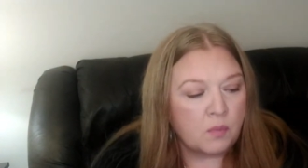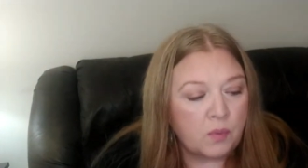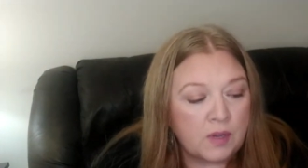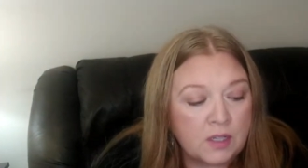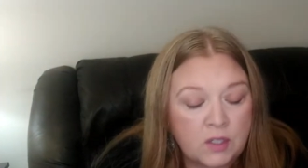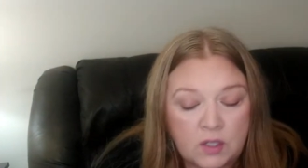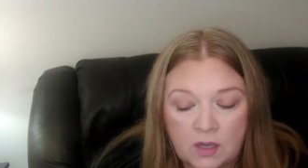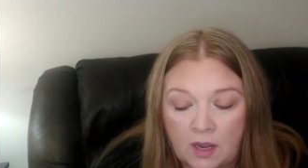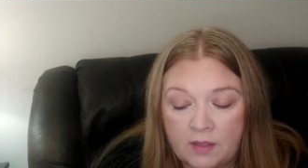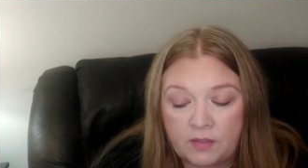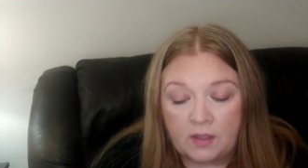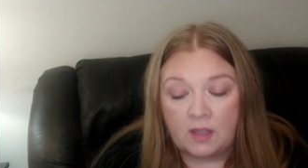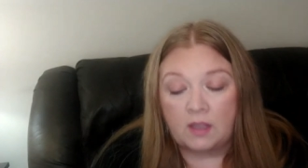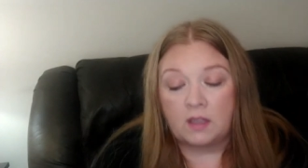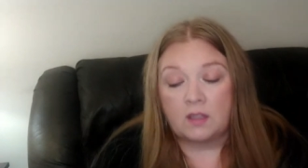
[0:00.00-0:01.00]
which I
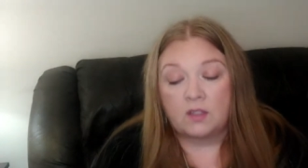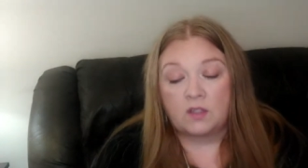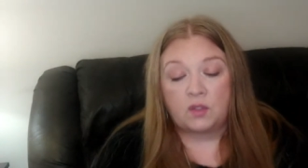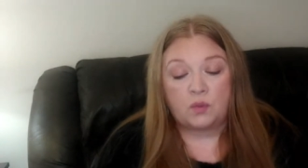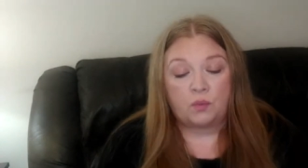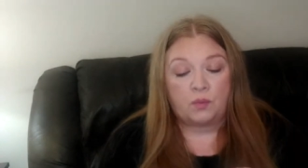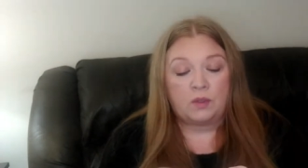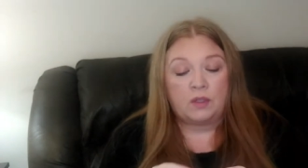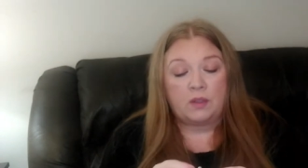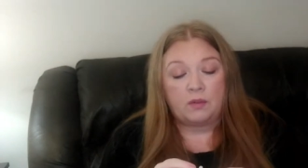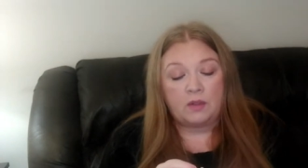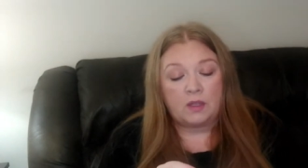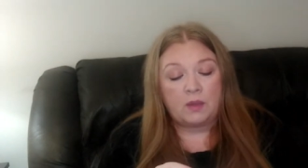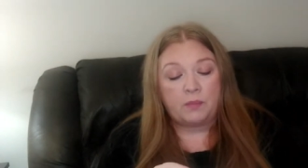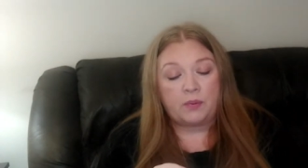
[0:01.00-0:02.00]
think is really,
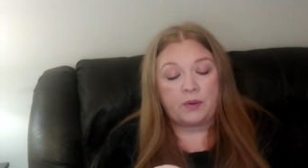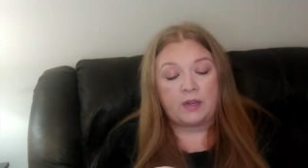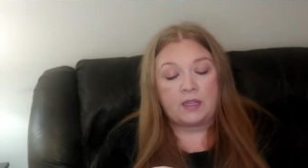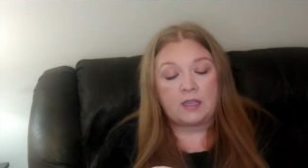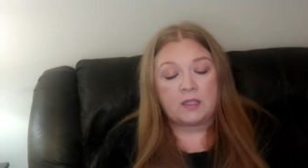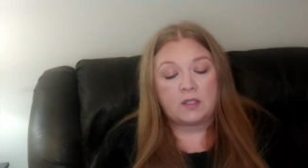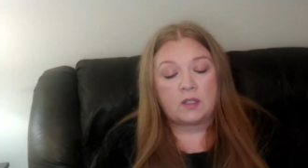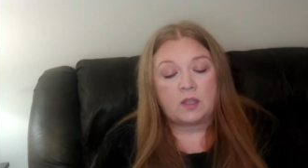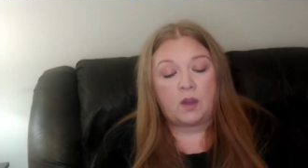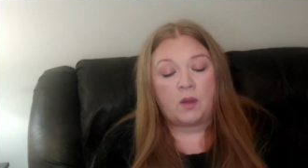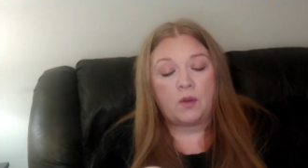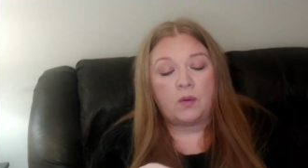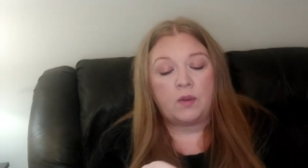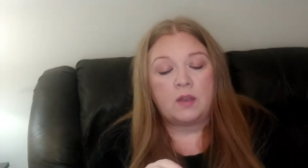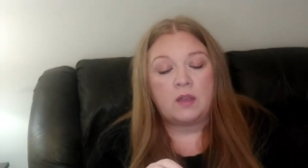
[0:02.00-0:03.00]
really pretty.
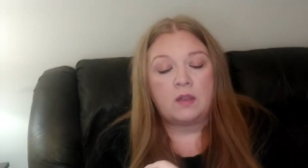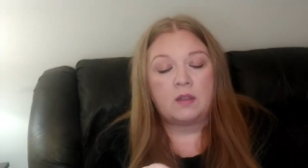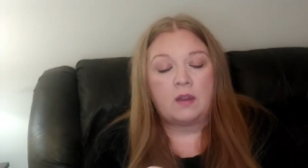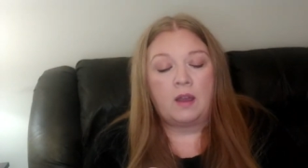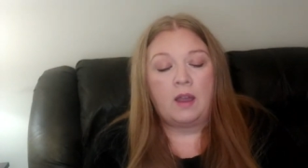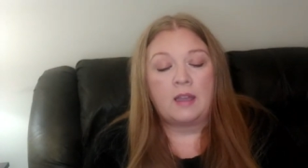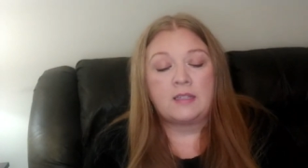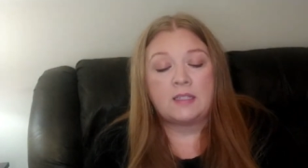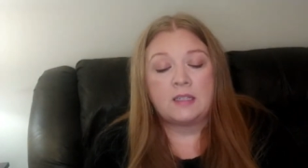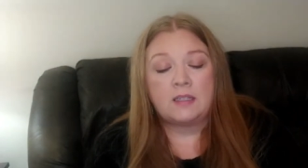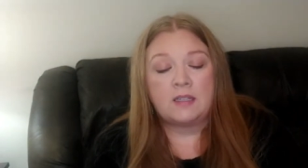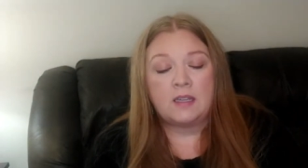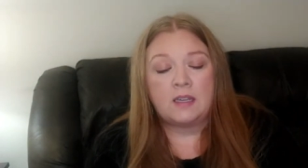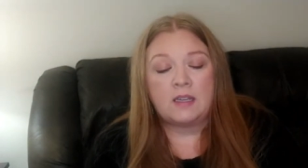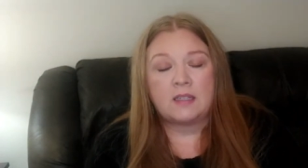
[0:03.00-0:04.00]
So I
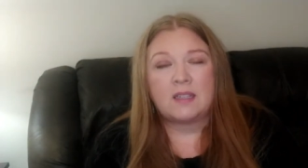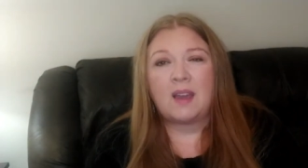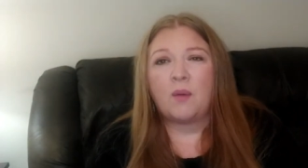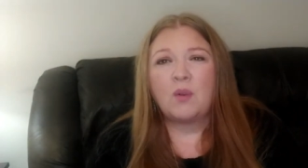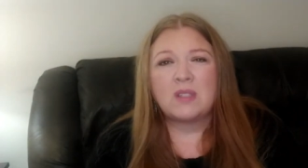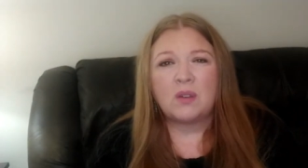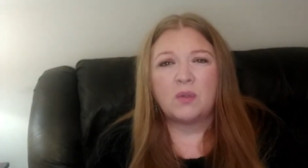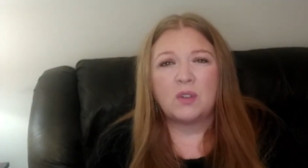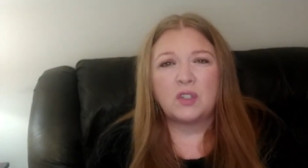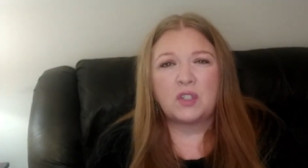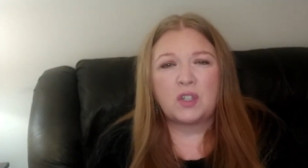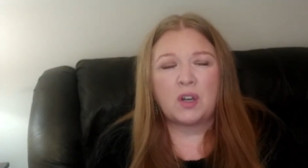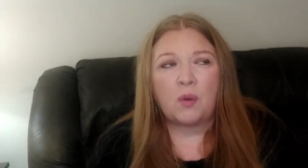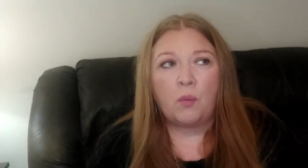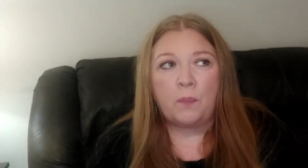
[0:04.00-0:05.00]
did get, I wasn't real
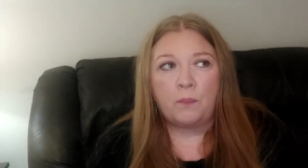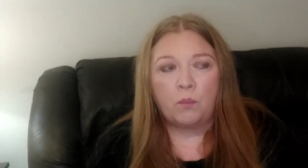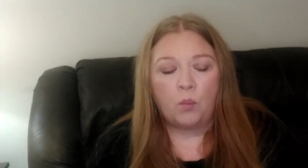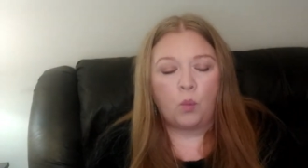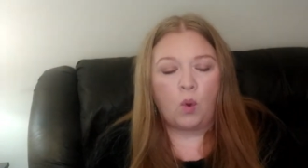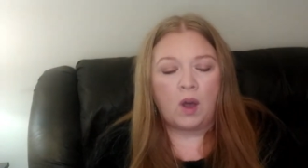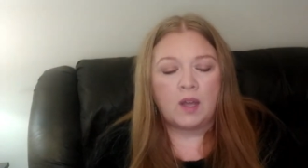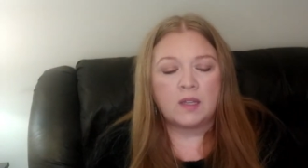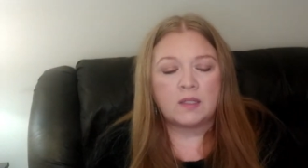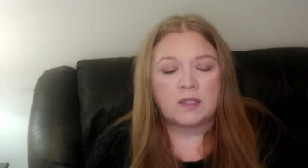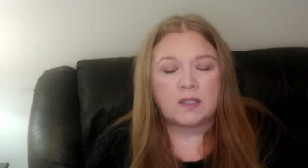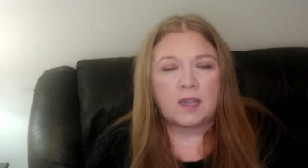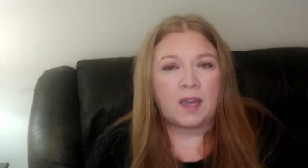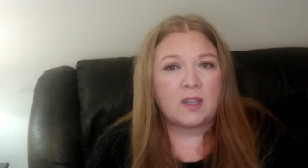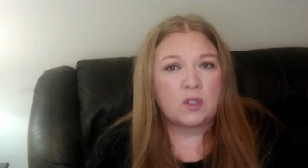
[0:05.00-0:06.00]
sure what
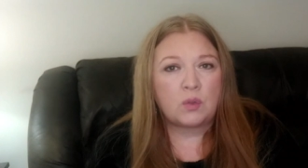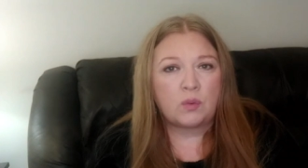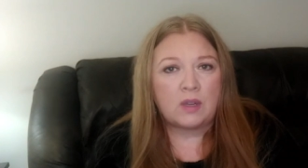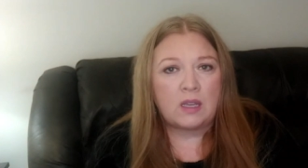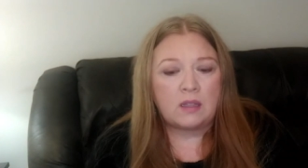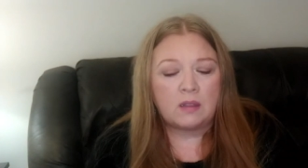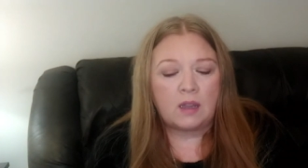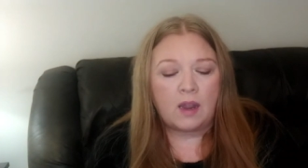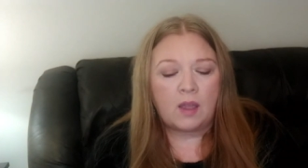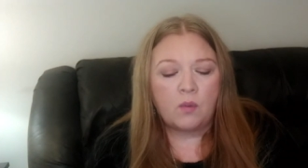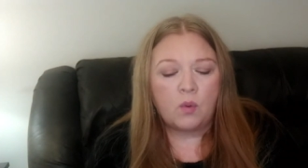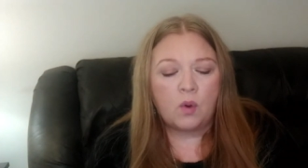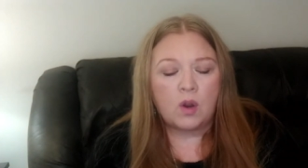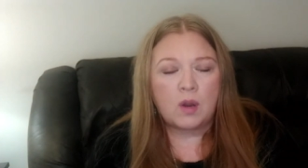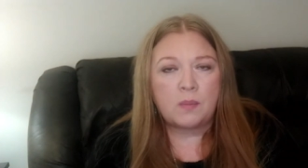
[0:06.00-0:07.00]
size ring that I
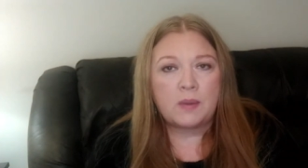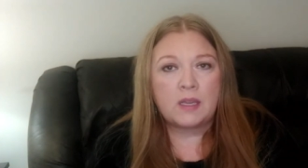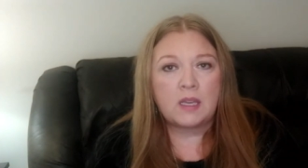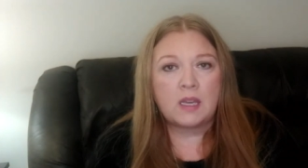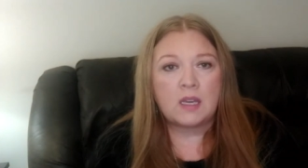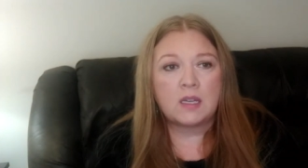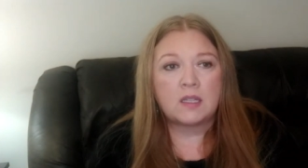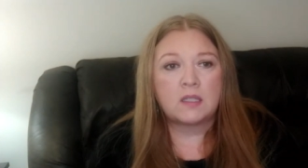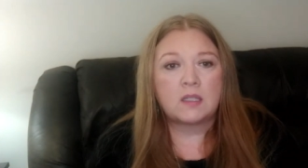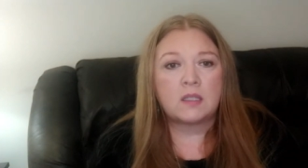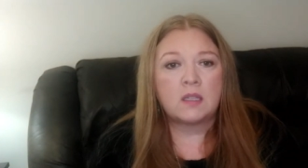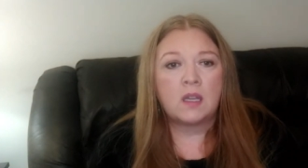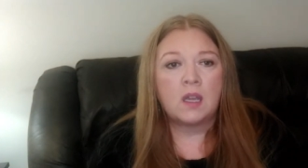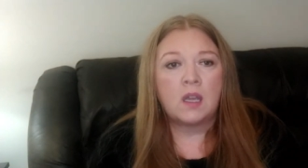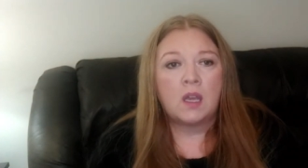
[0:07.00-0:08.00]
wore
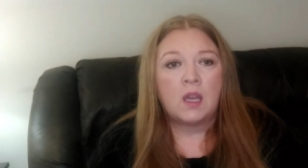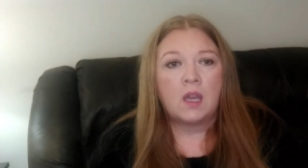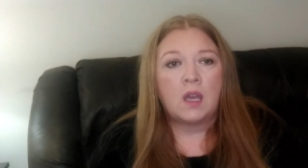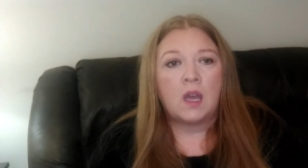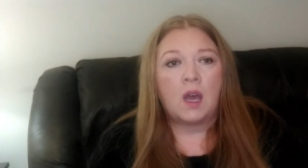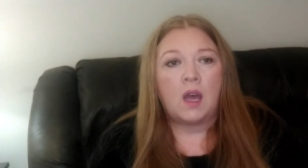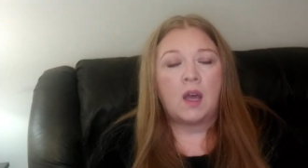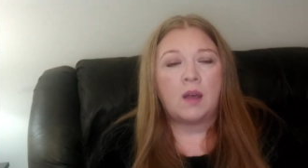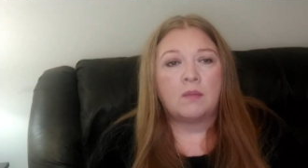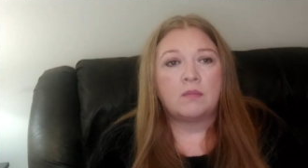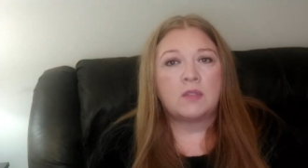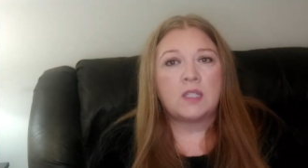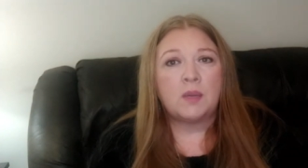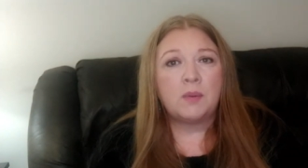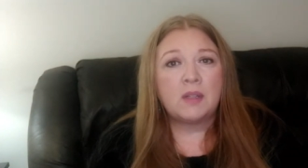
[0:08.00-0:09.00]
because
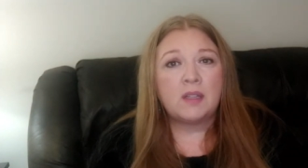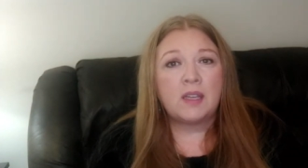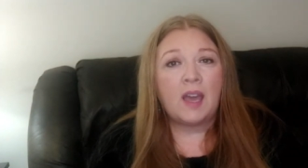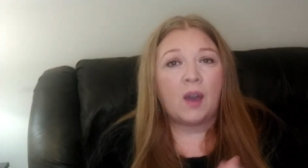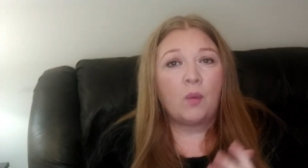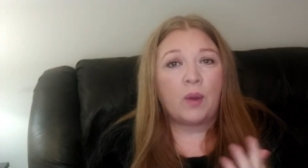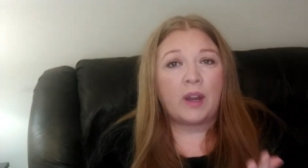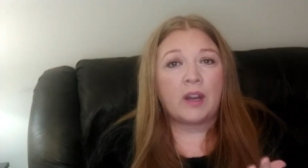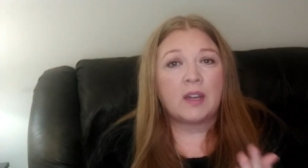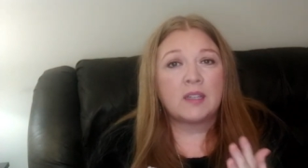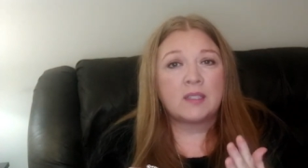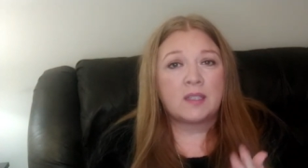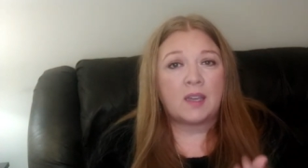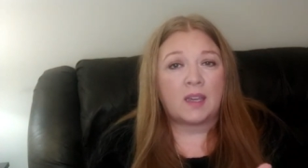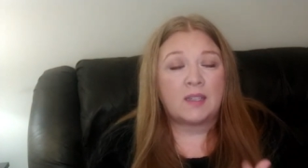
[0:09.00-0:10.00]
um, typically I wear a
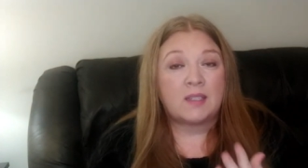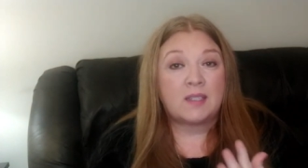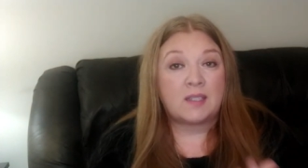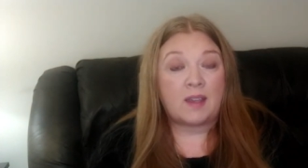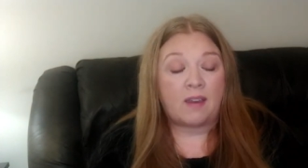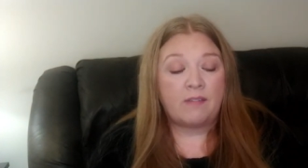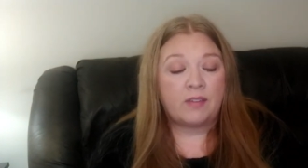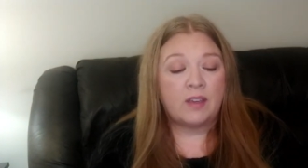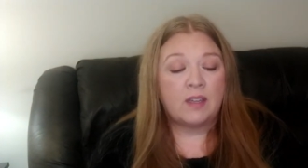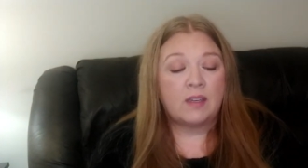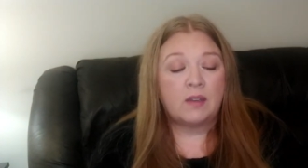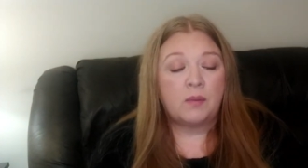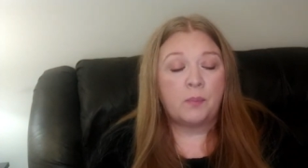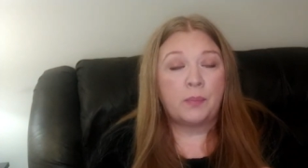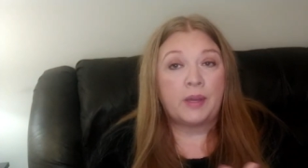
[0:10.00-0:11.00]
size
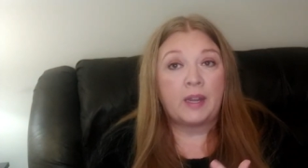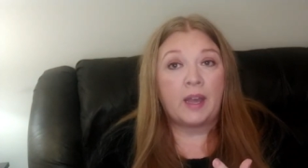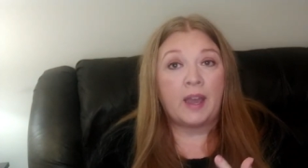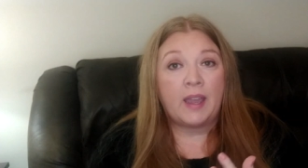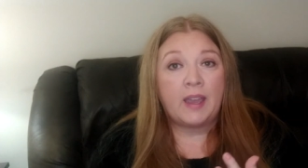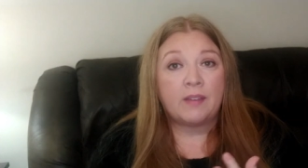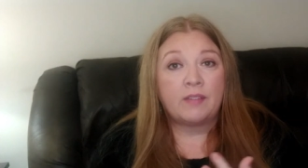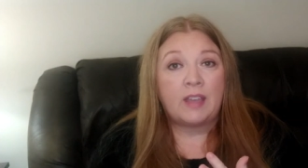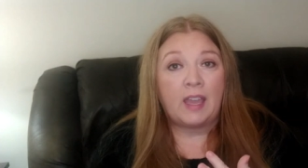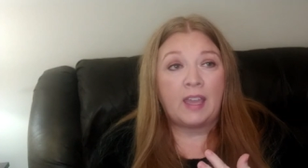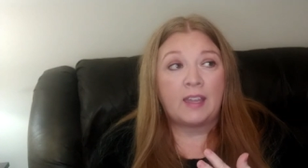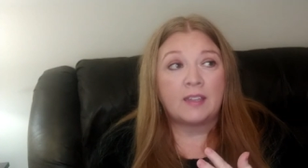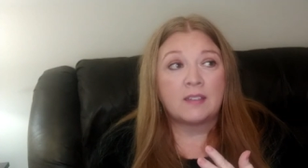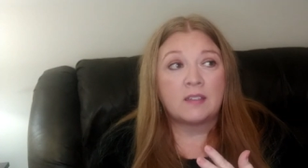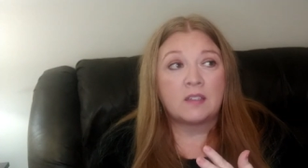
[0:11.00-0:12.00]
7, but I have
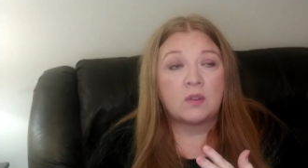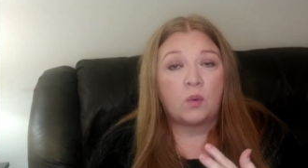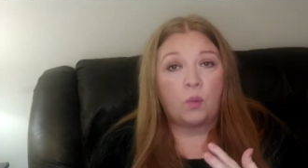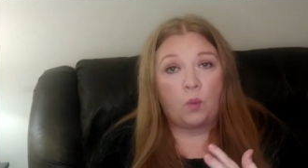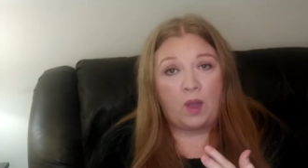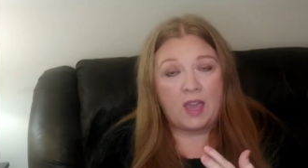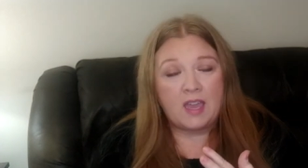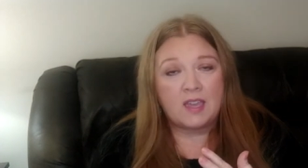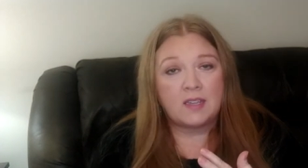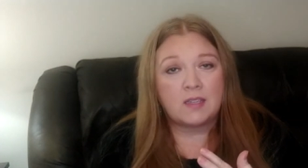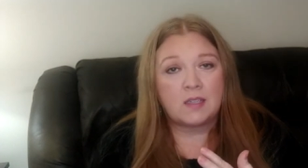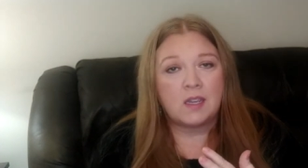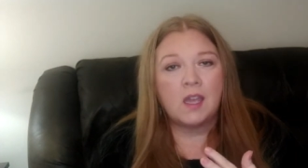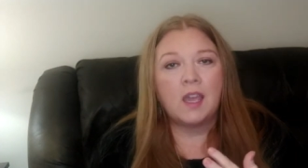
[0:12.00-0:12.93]
gained weight